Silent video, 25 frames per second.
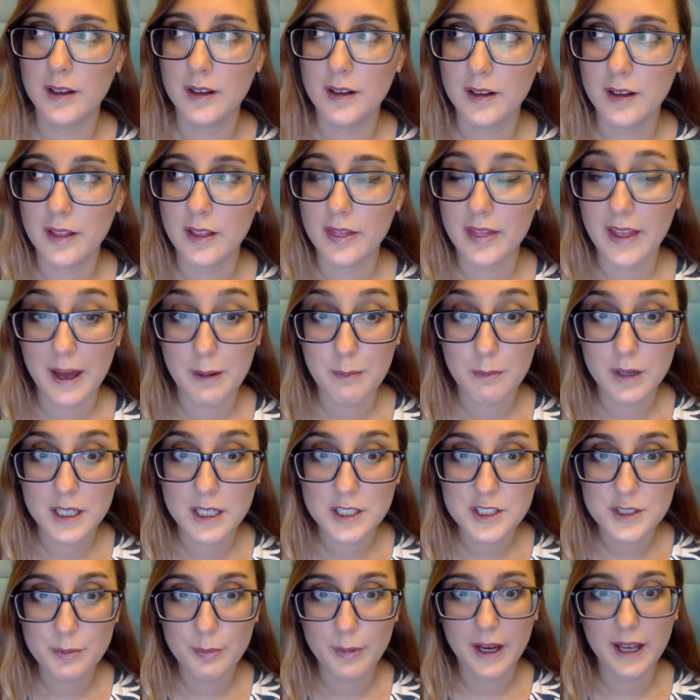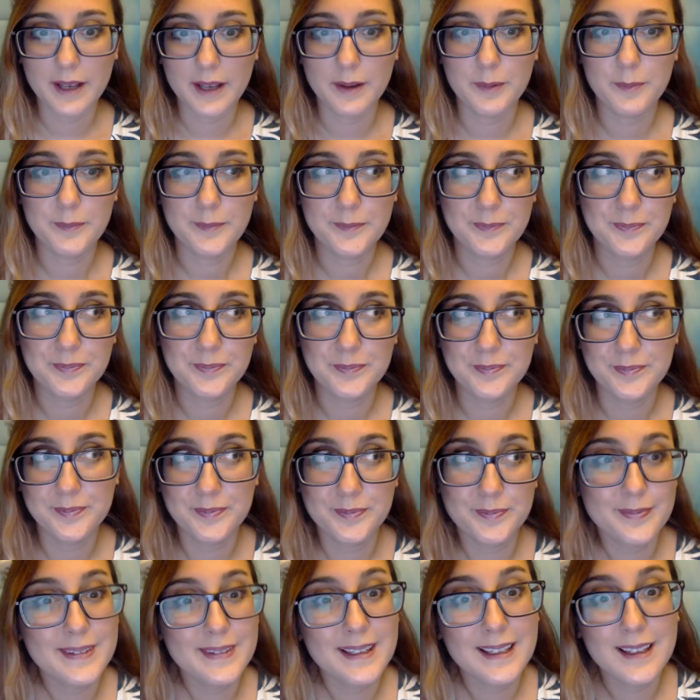that much,
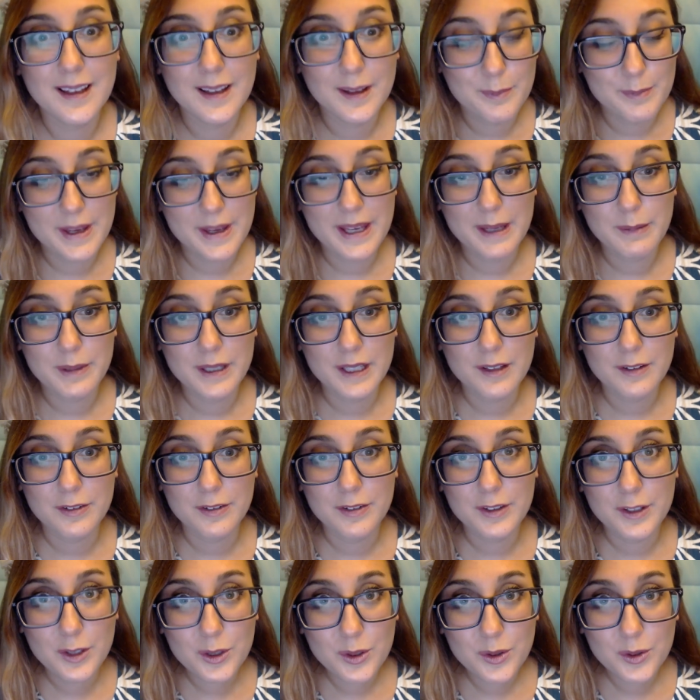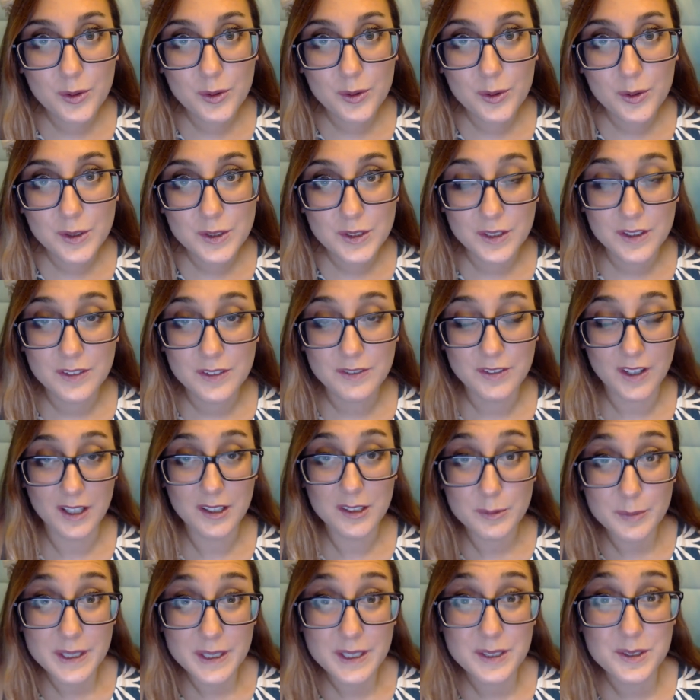but maybe if you follow
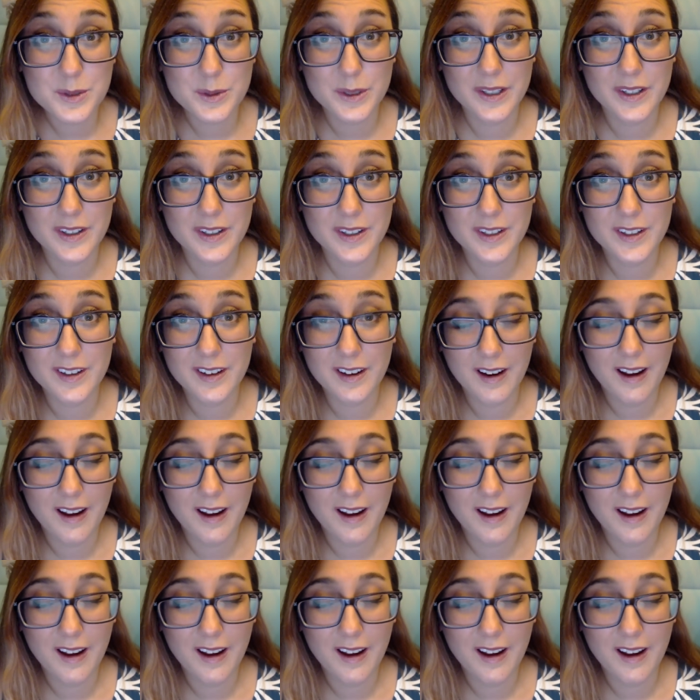me on Twitter,